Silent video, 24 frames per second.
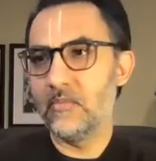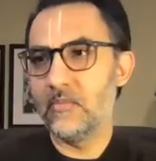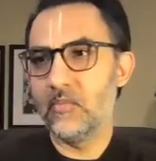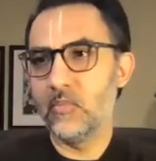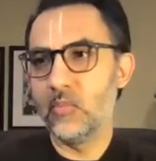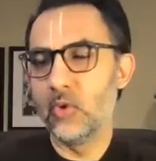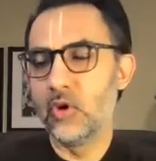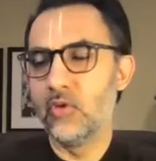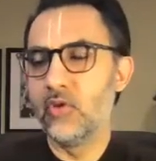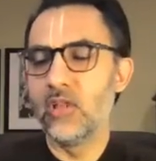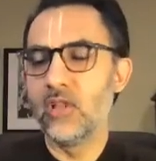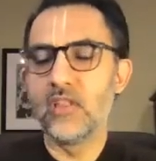
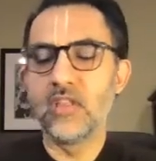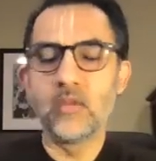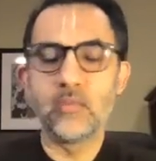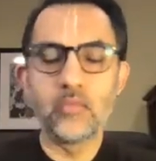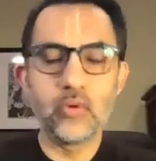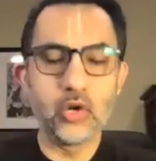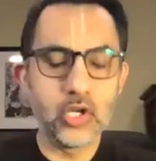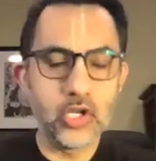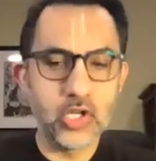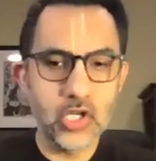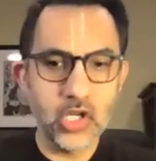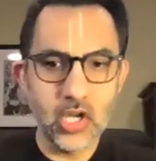we really
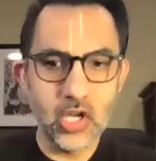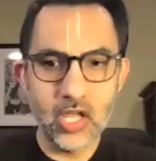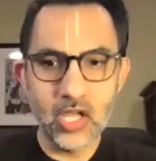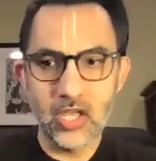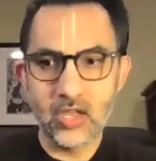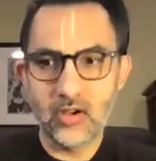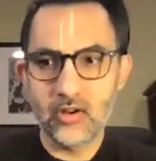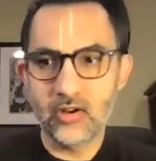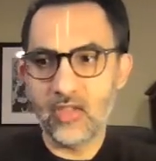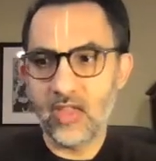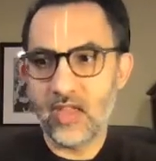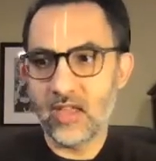
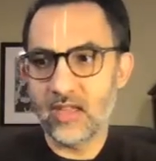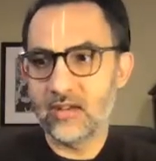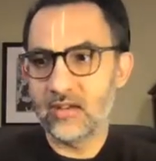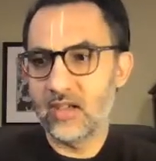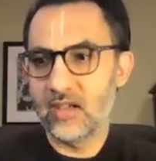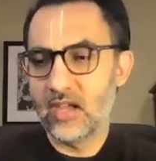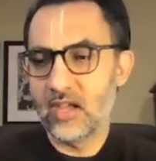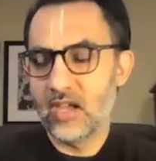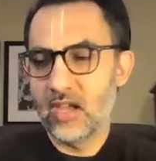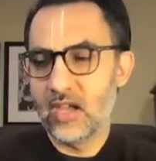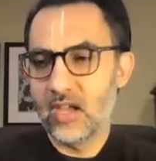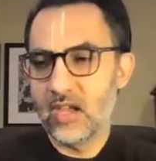appreciate, or that
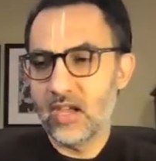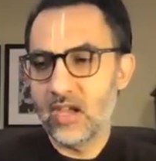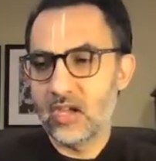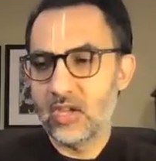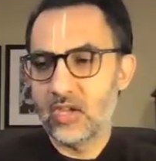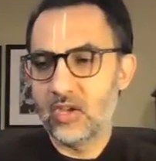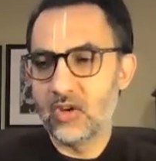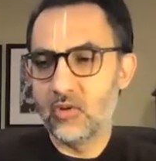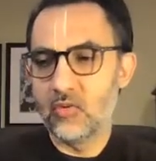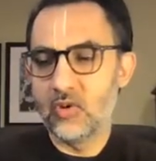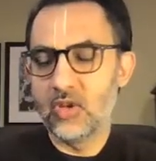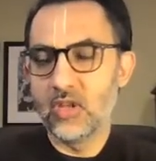
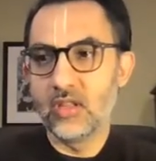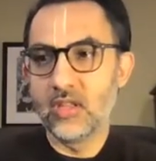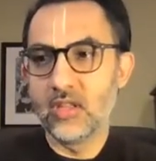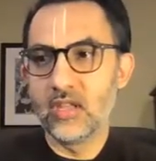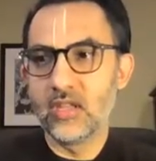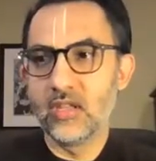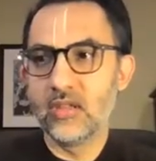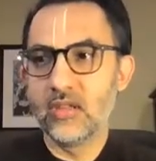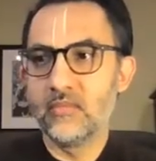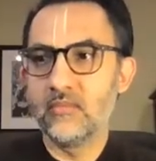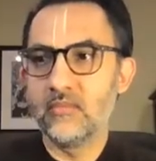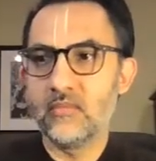
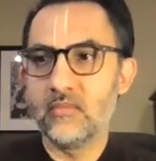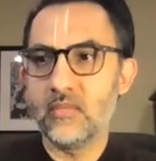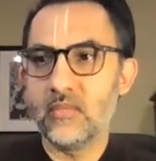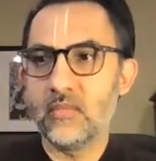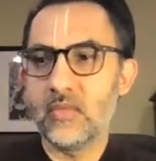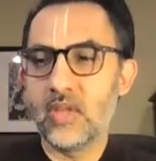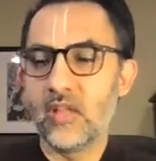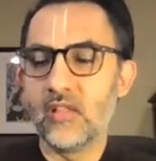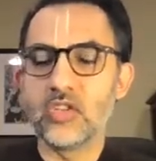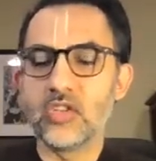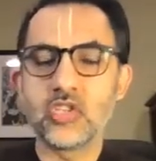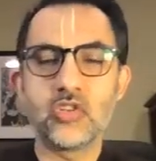really
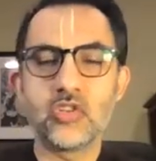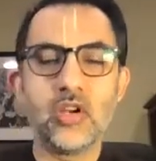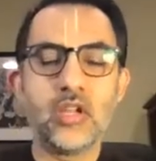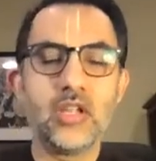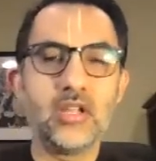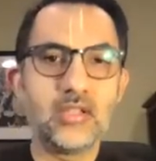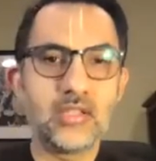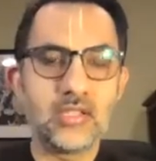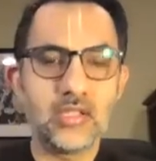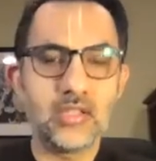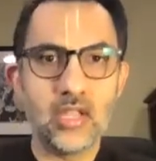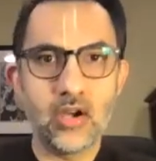
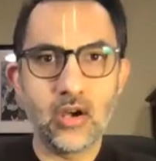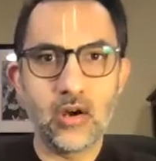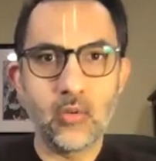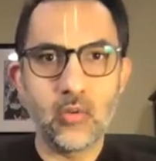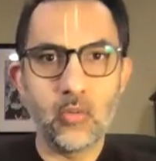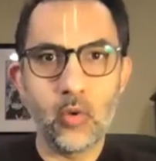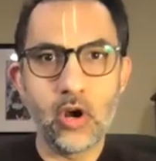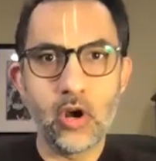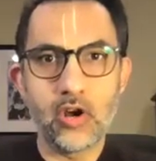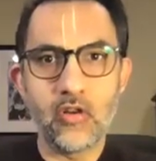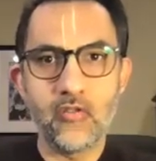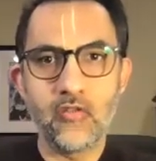illustrates their
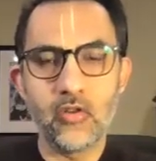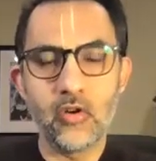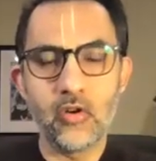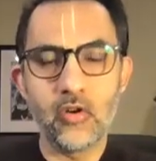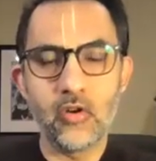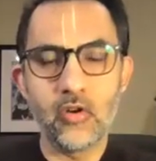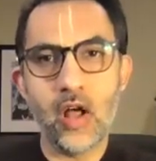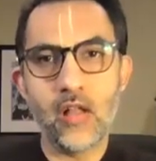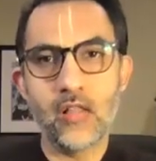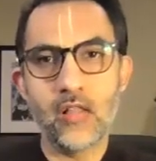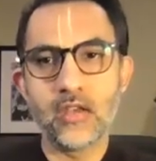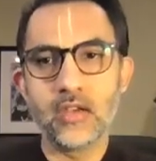wonderful
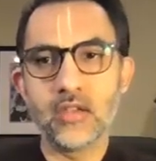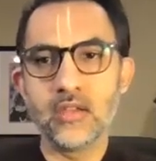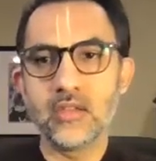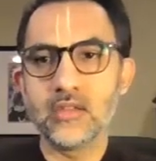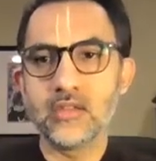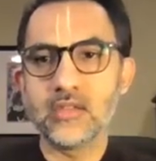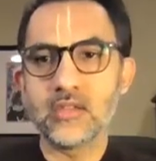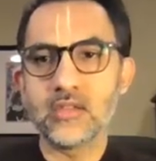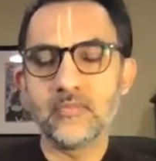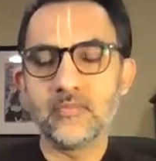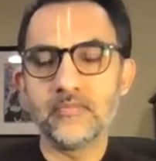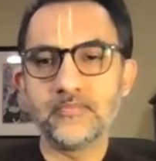
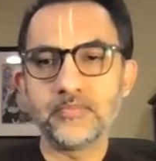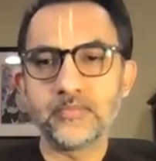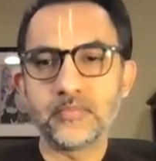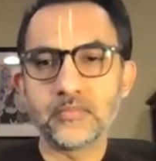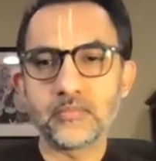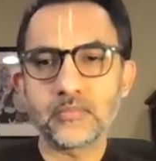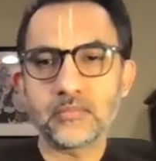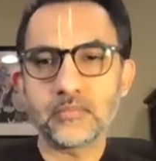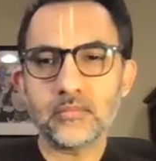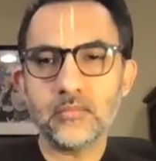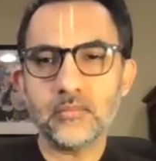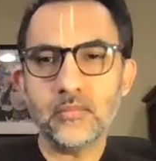qualities.
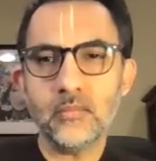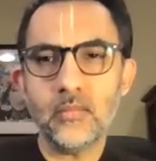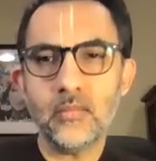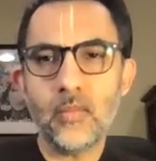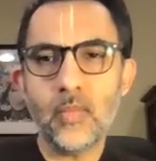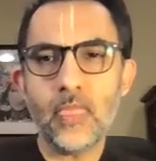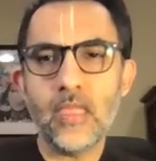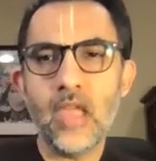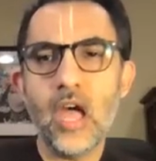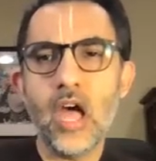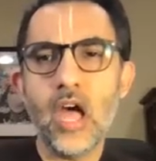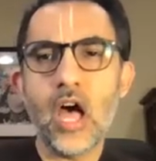
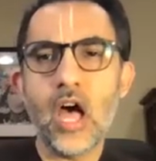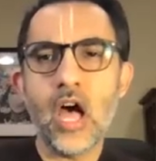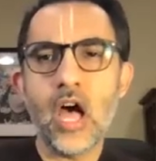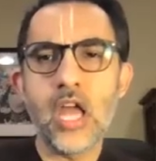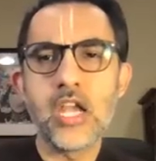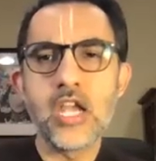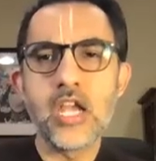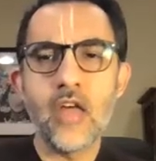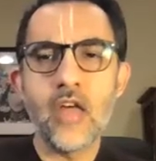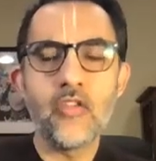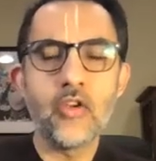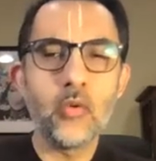
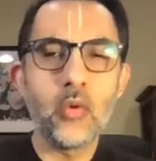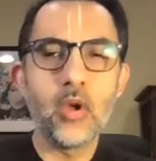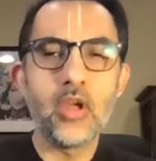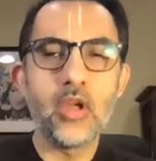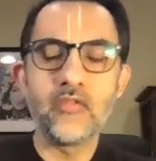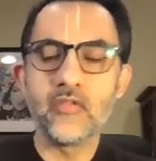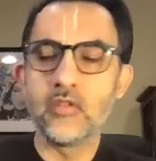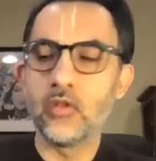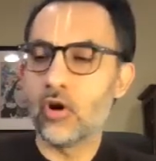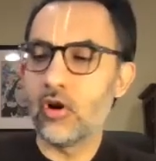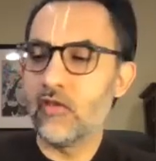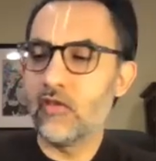Another way
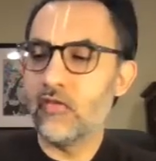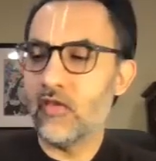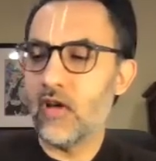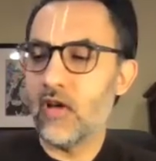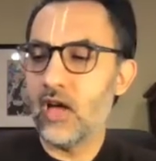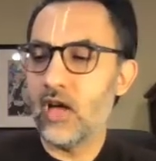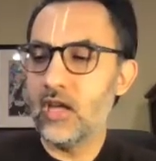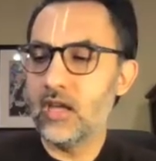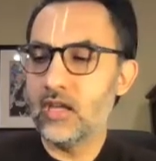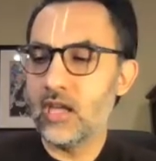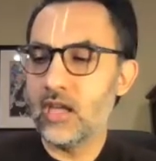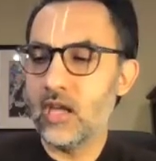of
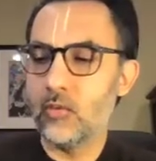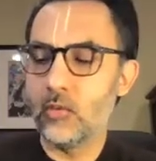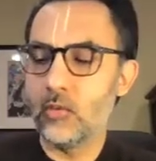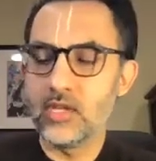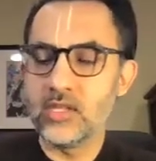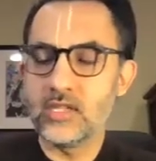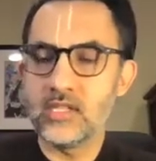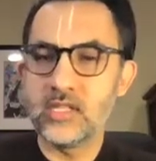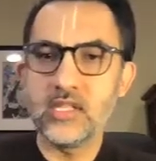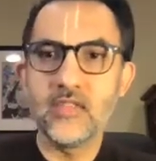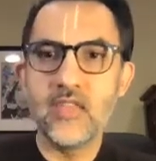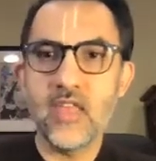glorifying, and we
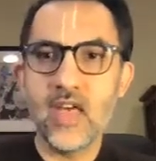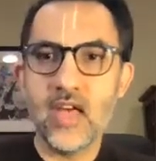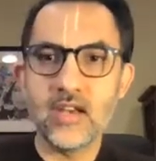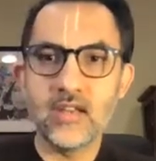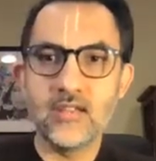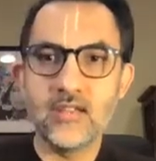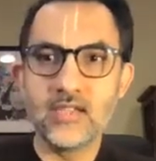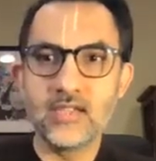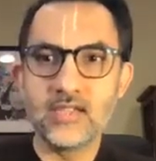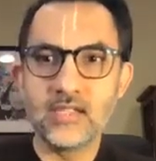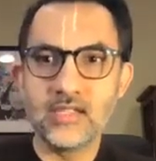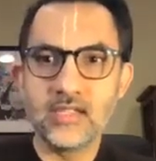see that in this